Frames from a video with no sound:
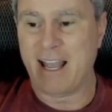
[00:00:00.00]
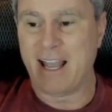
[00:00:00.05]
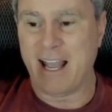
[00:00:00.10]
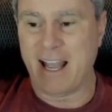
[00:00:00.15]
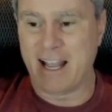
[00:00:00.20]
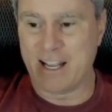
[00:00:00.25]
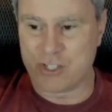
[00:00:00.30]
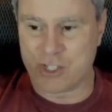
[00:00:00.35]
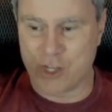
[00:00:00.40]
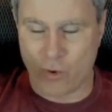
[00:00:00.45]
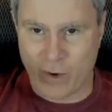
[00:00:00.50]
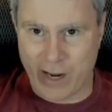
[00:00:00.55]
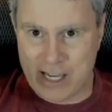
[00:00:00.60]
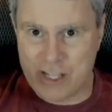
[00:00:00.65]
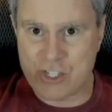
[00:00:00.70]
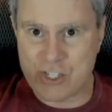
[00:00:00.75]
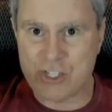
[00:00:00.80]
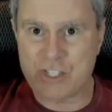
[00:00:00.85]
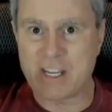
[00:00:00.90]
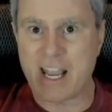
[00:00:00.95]
and so
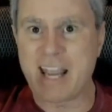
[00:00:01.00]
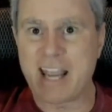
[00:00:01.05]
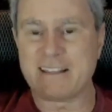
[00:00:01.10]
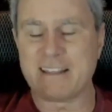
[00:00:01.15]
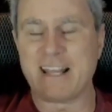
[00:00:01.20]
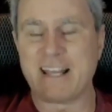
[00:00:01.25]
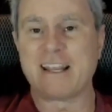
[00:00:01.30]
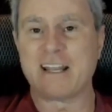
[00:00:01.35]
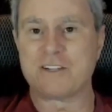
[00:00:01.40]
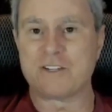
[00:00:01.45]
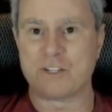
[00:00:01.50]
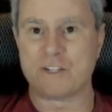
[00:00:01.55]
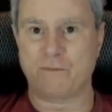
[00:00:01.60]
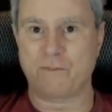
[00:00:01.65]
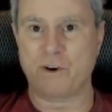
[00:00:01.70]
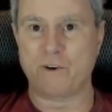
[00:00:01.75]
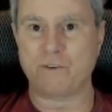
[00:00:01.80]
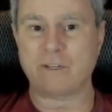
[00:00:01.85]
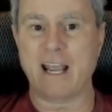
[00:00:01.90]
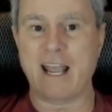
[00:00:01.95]
each state then gets to
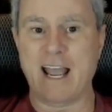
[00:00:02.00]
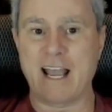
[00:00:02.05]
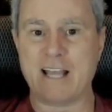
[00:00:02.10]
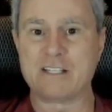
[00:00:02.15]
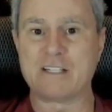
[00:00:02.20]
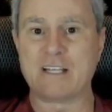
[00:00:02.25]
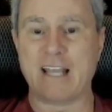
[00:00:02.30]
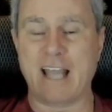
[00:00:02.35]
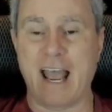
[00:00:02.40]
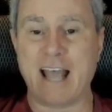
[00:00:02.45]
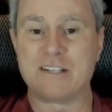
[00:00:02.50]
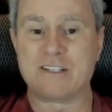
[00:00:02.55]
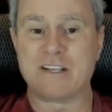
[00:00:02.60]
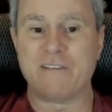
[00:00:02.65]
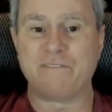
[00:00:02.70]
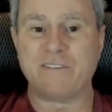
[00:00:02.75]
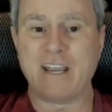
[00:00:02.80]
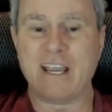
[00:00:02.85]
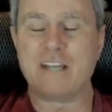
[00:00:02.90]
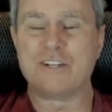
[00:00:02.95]
vote as
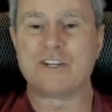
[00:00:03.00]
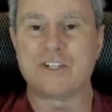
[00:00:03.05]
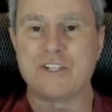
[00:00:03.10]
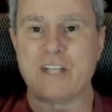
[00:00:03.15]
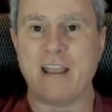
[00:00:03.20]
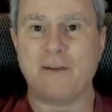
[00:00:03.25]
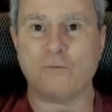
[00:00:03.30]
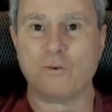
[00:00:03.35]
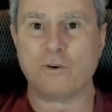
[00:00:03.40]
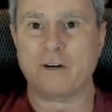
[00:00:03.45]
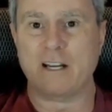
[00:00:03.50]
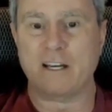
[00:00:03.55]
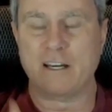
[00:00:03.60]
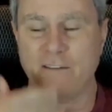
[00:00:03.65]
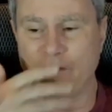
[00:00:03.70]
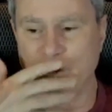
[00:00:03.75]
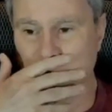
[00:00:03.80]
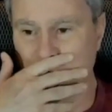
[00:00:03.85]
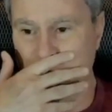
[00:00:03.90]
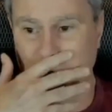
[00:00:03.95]
if each state were an
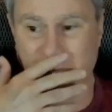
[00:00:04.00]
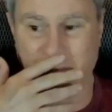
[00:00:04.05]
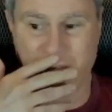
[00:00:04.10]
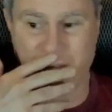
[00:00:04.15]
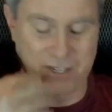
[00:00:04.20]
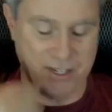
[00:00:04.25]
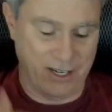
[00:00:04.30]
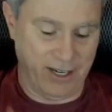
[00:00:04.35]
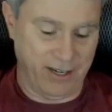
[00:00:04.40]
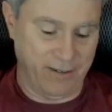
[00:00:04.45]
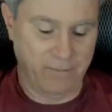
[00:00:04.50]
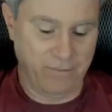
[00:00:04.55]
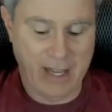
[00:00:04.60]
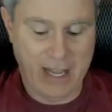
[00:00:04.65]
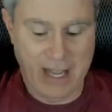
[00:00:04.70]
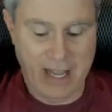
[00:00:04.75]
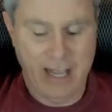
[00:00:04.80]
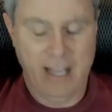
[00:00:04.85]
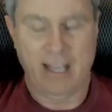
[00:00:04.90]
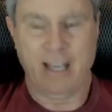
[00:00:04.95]
individual person.
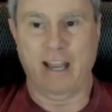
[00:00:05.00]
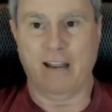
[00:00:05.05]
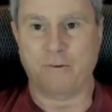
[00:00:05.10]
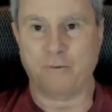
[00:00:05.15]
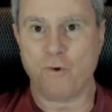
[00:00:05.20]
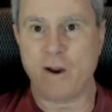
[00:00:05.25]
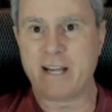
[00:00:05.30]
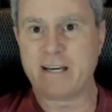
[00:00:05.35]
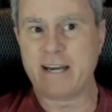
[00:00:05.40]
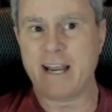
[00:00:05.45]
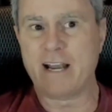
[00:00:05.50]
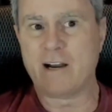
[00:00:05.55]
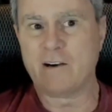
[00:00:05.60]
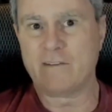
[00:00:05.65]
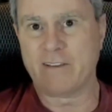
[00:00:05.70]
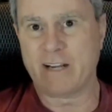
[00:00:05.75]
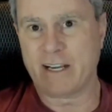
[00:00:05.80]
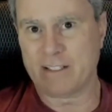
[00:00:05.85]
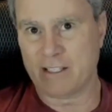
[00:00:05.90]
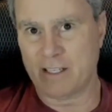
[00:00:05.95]
And right now, if
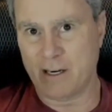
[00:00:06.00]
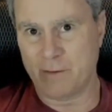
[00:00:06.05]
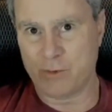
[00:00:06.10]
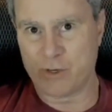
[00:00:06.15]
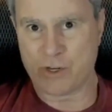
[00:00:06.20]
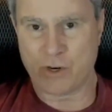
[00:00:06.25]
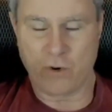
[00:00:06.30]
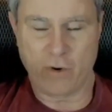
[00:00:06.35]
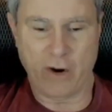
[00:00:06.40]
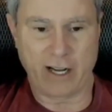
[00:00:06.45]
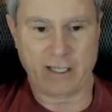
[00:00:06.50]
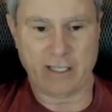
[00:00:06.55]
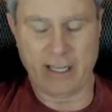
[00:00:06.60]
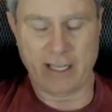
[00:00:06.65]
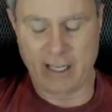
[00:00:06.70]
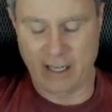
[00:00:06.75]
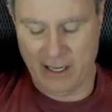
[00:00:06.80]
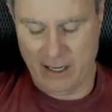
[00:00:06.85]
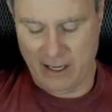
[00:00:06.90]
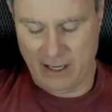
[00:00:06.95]
I got the numbers
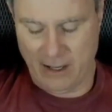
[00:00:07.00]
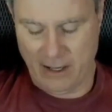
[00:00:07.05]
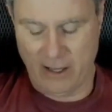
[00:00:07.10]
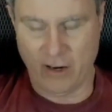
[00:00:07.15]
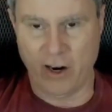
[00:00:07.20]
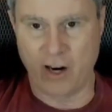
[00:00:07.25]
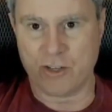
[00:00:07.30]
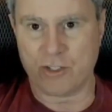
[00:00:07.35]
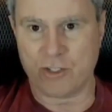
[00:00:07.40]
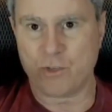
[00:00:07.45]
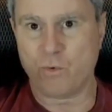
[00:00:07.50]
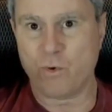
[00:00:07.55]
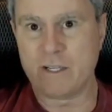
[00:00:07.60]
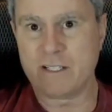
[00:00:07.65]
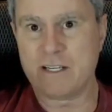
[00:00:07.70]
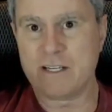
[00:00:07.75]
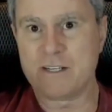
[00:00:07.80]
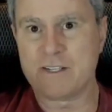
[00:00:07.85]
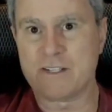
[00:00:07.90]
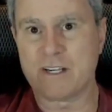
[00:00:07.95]
correctly, there are
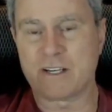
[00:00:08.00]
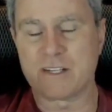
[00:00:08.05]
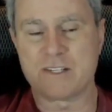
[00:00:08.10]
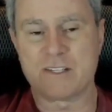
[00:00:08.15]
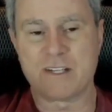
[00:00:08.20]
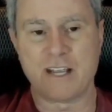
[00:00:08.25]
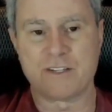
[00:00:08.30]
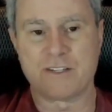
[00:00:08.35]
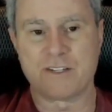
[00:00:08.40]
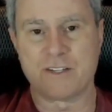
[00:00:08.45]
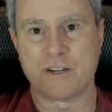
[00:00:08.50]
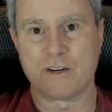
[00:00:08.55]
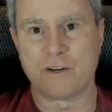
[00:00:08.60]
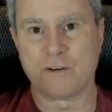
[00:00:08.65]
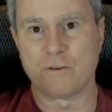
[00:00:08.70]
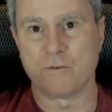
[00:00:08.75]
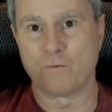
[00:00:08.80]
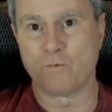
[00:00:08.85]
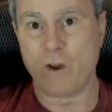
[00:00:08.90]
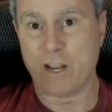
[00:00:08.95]
26 states that
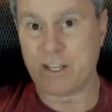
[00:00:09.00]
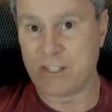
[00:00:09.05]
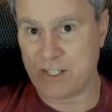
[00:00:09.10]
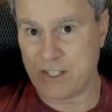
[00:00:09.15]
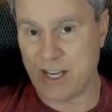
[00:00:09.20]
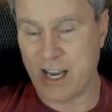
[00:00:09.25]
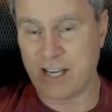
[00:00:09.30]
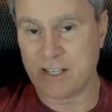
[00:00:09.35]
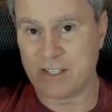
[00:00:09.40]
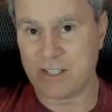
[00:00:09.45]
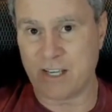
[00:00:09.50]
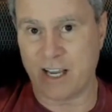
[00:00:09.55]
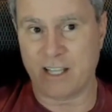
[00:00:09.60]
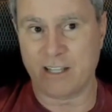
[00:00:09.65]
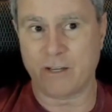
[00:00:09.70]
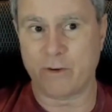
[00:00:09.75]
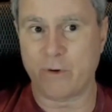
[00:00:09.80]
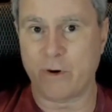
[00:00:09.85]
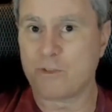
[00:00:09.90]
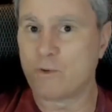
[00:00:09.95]
are red states, and
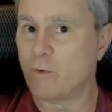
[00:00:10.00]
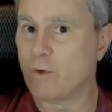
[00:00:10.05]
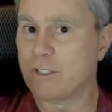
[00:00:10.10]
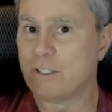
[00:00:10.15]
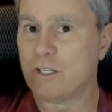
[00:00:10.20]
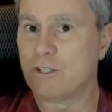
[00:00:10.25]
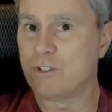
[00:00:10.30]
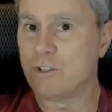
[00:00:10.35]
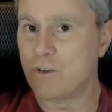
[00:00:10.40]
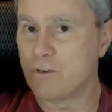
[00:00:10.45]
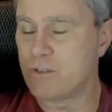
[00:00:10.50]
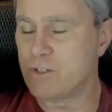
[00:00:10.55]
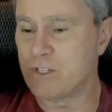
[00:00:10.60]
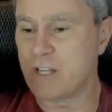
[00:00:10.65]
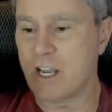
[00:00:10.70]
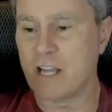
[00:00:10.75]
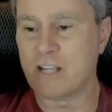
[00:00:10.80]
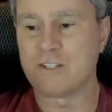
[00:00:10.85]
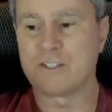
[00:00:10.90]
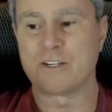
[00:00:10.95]
there are 22
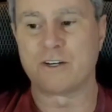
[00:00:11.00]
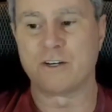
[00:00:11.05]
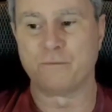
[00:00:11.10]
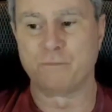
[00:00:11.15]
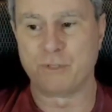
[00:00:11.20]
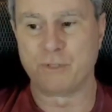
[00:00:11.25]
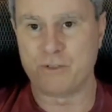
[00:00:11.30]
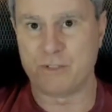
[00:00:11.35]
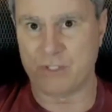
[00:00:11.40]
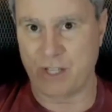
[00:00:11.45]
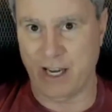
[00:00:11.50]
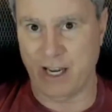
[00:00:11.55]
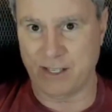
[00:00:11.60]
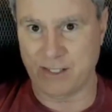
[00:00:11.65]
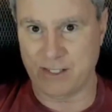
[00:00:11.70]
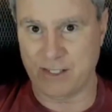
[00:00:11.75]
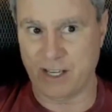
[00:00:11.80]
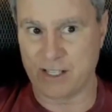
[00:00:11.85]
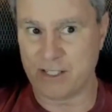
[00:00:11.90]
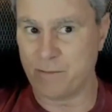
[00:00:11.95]
states that are blue
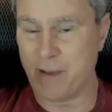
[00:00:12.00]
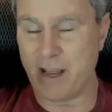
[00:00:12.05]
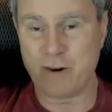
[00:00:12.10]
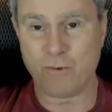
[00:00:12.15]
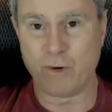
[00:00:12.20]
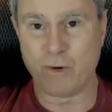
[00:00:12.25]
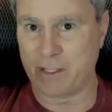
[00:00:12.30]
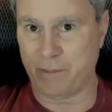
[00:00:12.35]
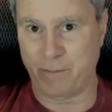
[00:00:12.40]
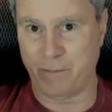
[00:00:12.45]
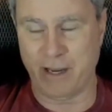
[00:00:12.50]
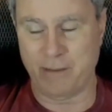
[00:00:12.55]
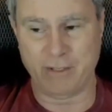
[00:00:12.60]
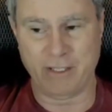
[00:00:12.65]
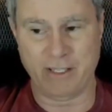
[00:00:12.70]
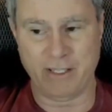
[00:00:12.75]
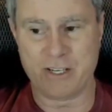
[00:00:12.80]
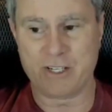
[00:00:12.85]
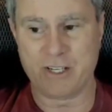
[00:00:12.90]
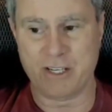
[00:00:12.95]
states. Doesn't matter what the
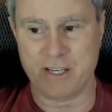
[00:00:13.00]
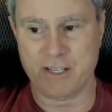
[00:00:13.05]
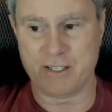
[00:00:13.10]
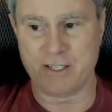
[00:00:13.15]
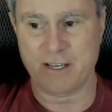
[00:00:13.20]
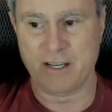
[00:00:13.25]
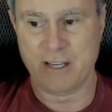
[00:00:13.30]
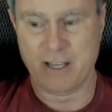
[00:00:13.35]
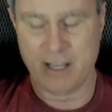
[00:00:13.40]
population is.